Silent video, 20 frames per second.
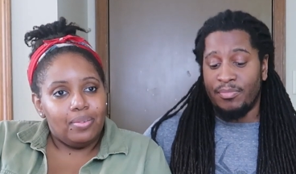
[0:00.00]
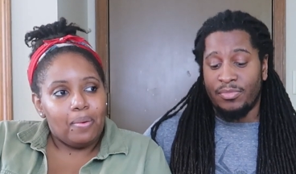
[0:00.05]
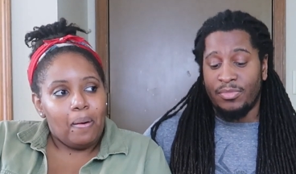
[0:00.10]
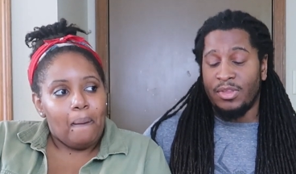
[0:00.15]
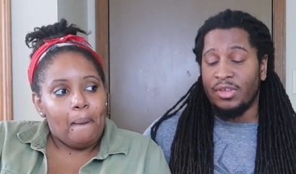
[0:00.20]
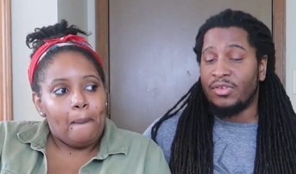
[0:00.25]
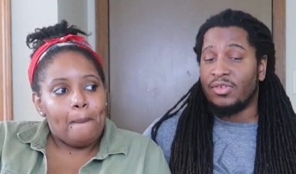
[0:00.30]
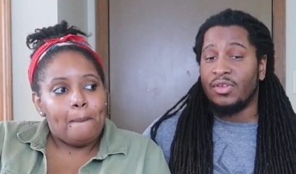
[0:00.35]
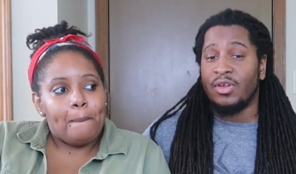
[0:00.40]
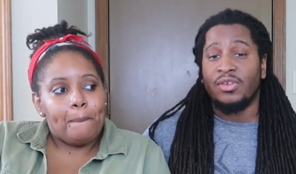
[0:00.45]

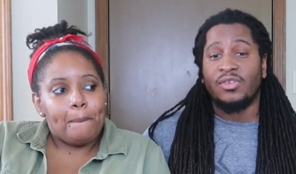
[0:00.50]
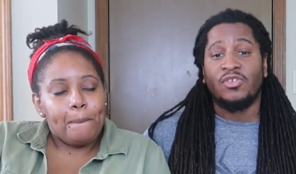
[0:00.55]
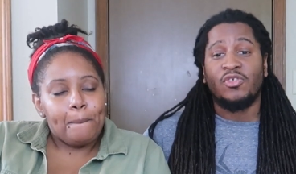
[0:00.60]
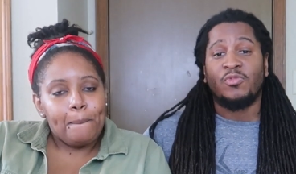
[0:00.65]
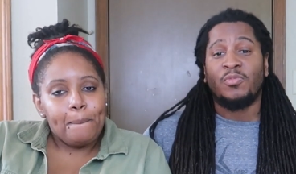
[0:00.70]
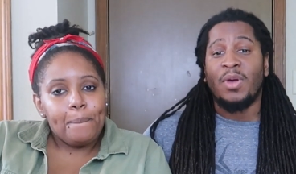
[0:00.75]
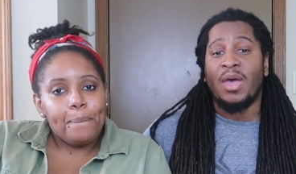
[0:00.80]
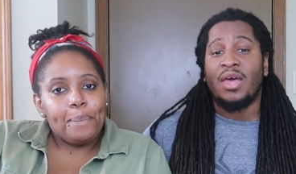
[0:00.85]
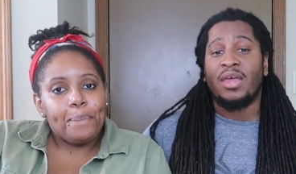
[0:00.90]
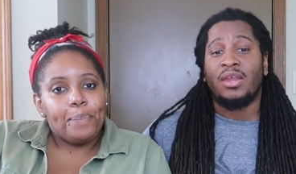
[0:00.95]
Speaker 1: this
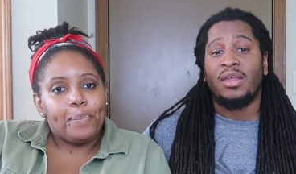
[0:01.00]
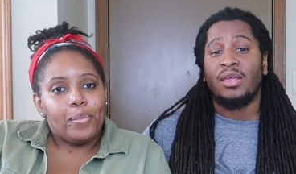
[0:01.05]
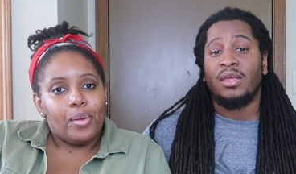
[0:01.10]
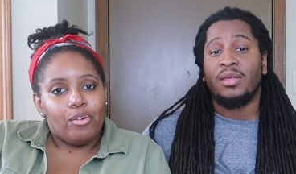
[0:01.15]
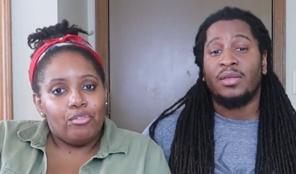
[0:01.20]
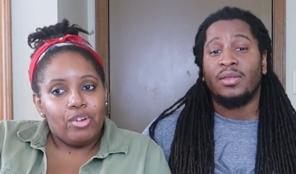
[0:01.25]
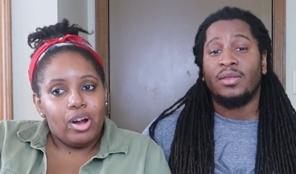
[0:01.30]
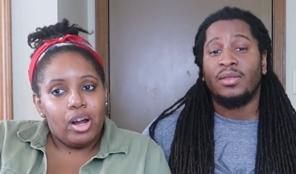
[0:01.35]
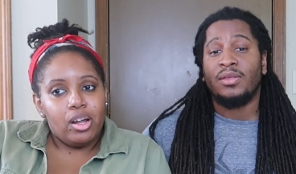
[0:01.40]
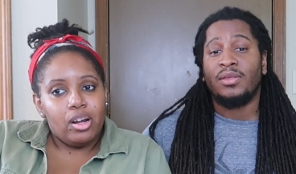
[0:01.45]
sausage patty.
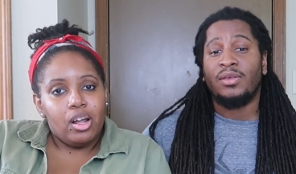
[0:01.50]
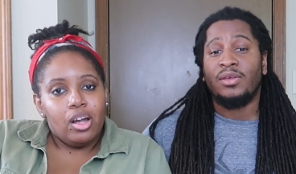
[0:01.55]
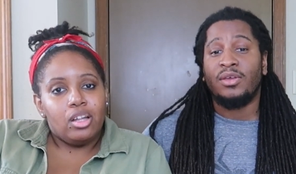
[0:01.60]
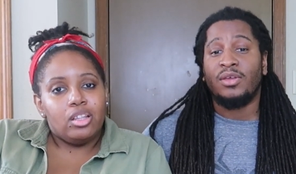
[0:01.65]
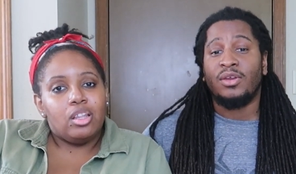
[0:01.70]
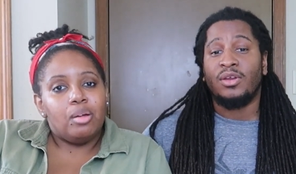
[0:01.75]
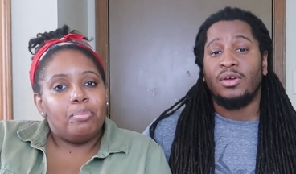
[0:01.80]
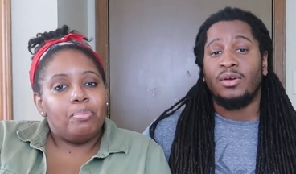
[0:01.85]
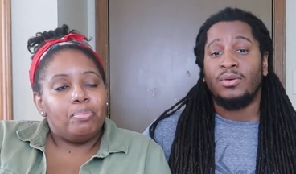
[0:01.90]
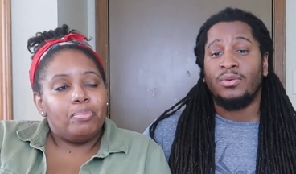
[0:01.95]
Speaker 2: Right. You
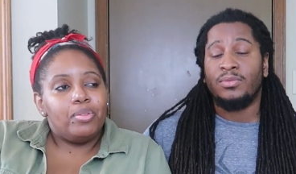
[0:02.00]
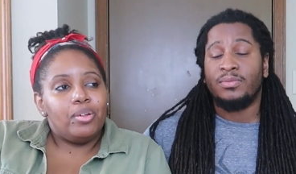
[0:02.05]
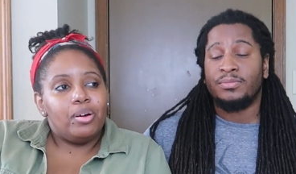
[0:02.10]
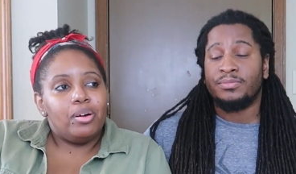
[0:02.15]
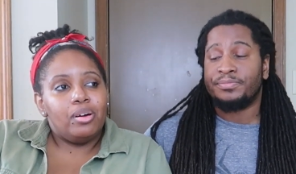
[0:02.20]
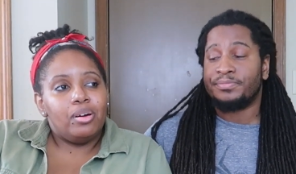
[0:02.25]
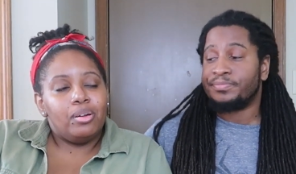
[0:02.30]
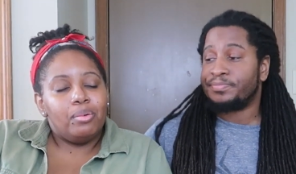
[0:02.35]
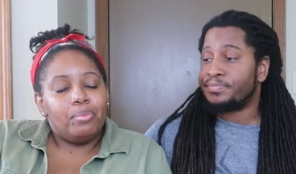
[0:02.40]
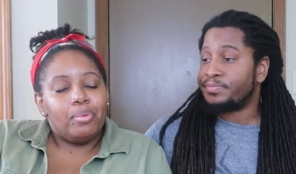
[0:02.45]
know?
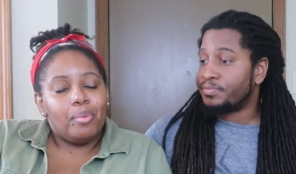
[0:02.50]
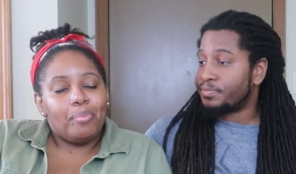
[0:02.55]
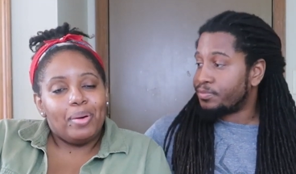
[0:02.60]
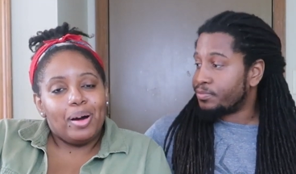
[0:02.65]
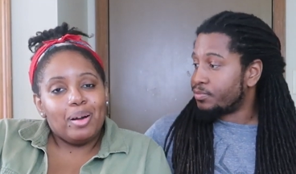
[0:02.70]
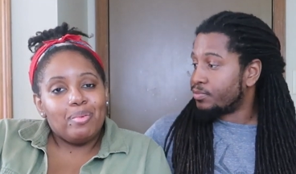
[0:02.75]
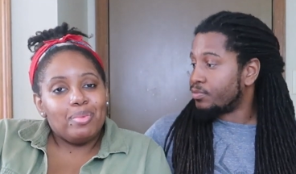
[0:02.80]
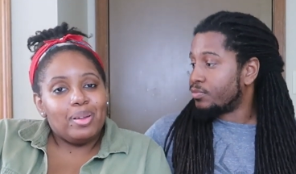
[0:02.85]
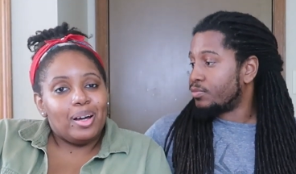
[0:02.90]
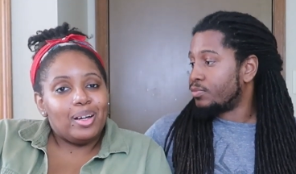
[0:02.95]
The
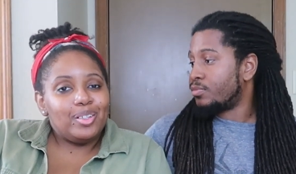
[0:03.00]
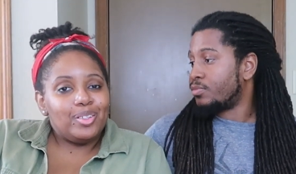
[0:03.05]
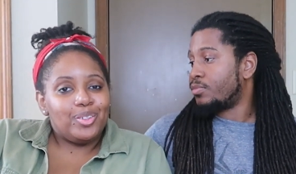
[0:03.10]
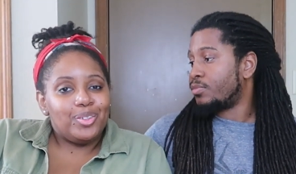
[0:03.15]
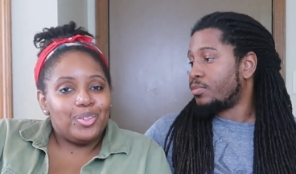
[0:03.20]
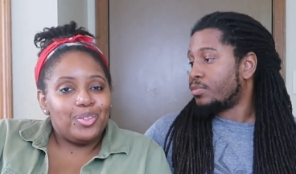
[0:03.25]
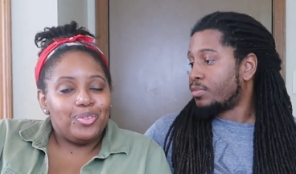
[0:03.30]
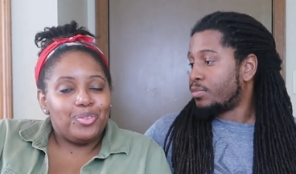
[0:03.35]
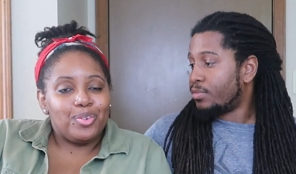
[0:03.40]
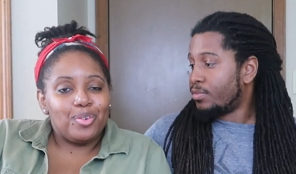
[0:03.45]
bottom line,
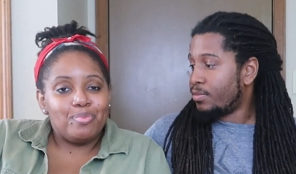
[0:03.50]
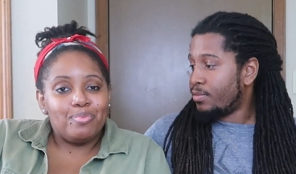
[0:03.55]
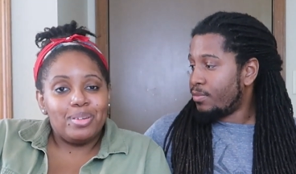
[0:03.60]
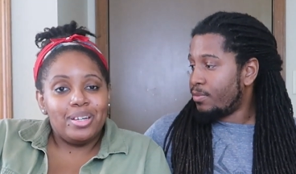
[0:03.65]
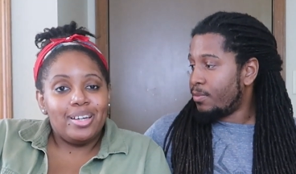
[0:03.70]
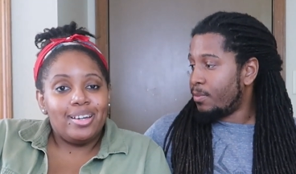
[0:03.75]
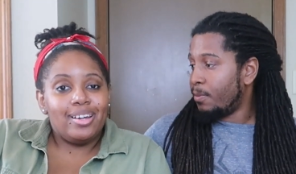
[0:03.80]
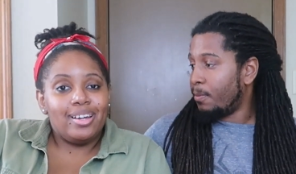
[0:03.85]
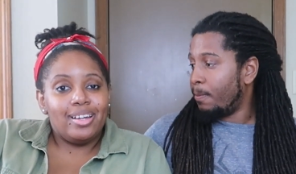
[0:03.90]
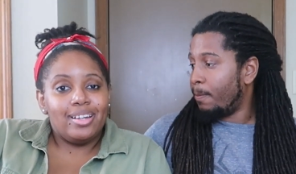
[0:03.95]
too, for
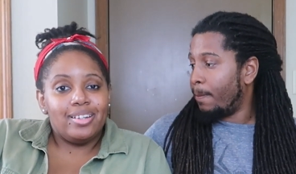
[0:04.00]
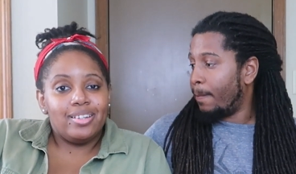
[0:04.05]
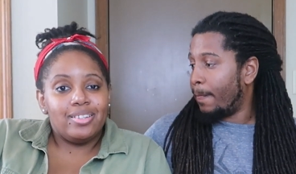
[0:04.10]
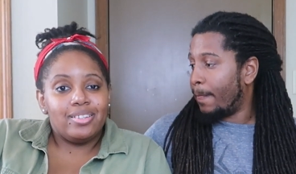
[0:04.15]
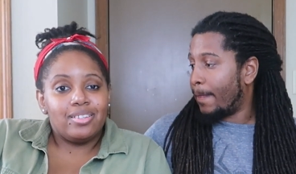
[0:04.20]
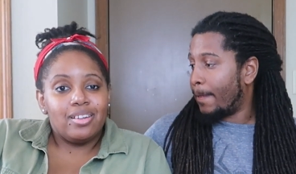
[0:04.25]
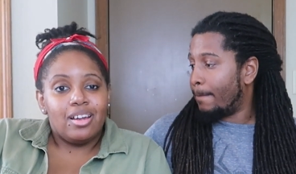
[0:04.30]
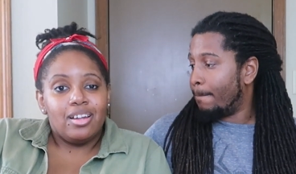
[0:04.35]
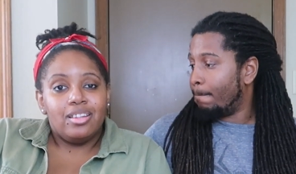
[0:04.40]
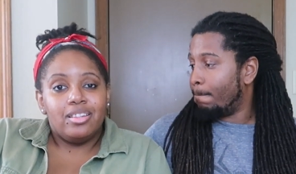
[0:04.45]
me is